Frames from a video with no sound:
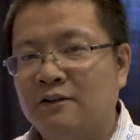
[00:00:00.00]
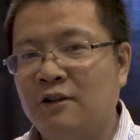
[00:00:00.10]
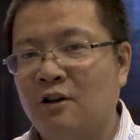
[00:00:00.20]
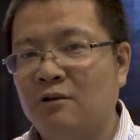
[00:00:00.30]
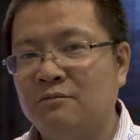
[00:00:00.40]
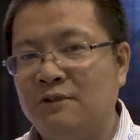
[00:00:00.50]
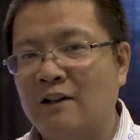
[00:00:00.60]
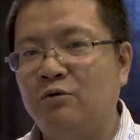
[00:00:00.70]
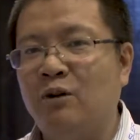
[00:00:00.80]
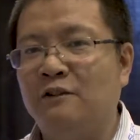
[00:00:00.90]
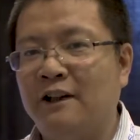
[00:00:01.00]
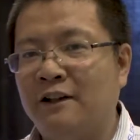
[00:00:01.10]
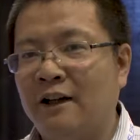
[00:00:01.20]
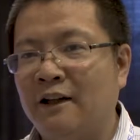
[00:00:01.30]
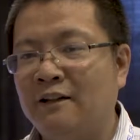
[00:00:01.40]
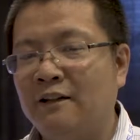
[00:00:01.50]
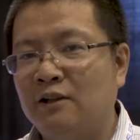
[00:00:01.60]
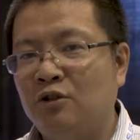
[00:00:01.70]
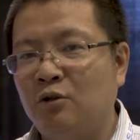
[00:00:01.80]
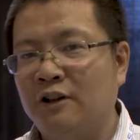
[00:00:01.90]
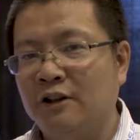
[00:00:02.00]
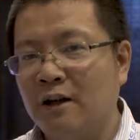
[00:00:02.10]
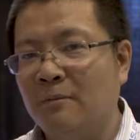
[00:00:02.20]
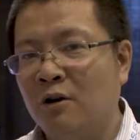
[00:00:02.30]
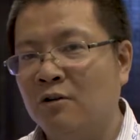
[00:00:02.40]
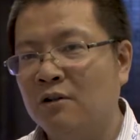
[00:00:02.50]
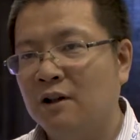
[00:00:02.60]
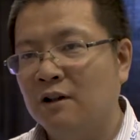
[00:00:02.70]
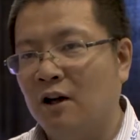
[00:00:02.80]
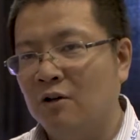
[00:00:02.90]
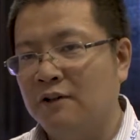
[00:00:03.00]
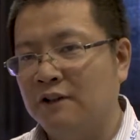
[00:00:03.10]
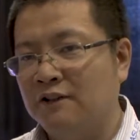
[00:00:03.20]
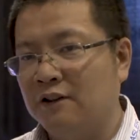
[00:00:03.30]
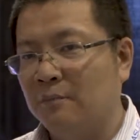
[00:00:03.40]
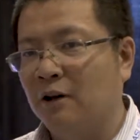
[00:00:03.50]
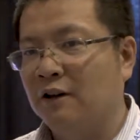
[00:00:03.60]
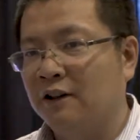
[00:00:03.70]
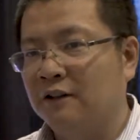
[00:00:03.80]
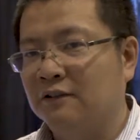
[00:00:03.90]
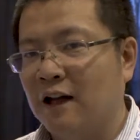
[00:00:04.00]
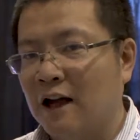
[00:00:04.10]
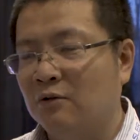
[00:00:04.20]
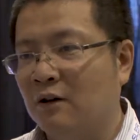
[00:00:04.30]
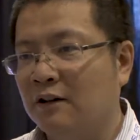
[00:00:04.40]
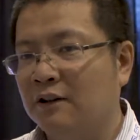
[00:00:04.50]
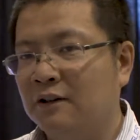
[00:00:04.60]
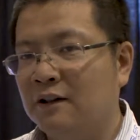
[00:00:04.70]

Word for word: So that's what we did to enable all this deep learning network